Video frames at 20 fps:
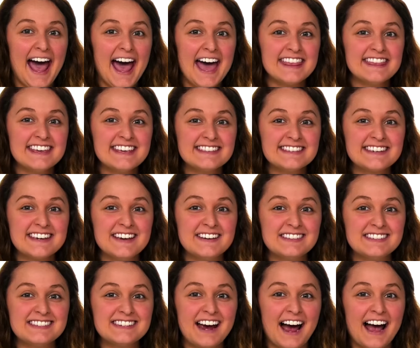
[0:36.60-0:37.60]
Add this
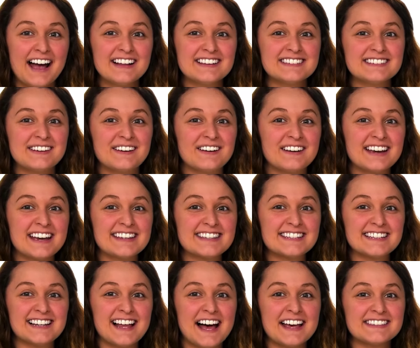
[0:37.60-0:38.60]
cute style to your
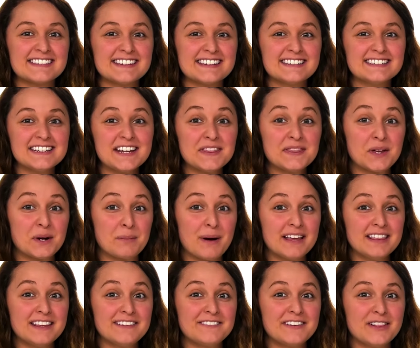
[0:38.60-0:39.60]
kids' closet. They're
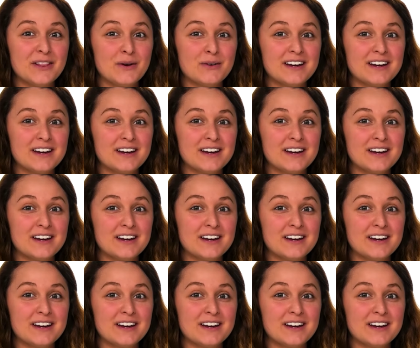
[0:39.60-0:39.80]
by Livie